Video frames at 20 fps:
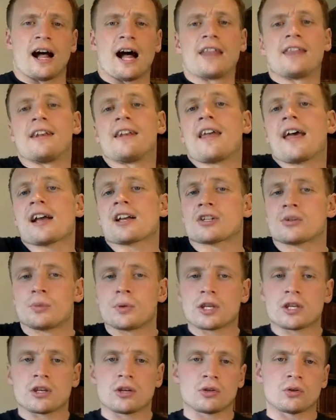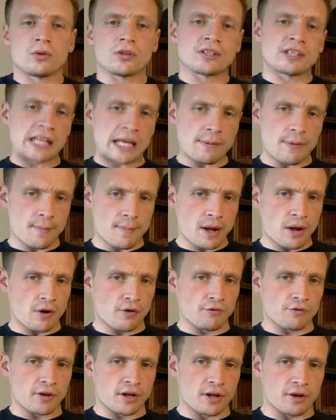And the next week you do the same
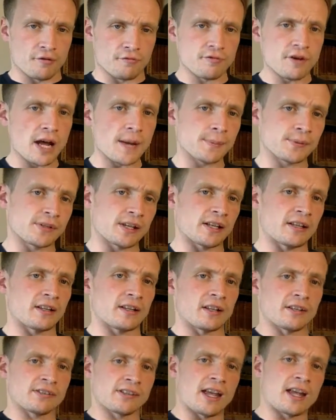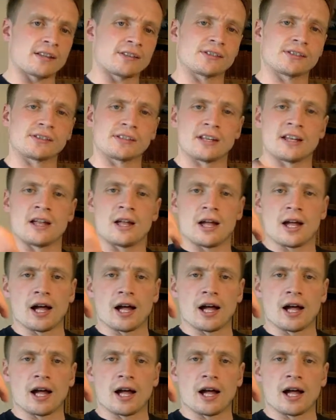amount of sets,